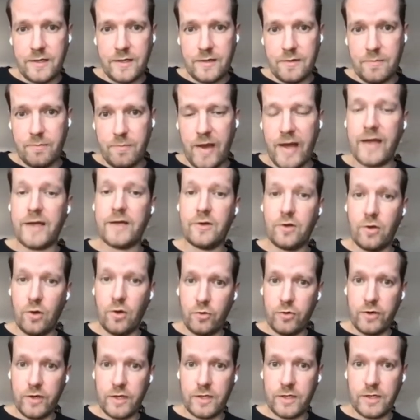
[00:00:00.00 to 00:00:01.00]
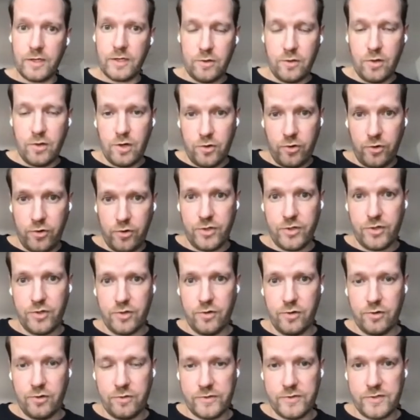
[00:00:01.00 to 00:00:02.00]
by knowing your learning
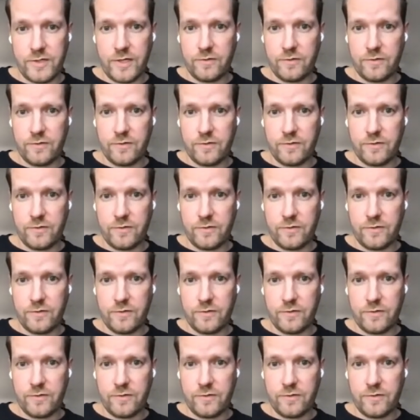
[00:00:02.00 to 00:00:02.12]
goals.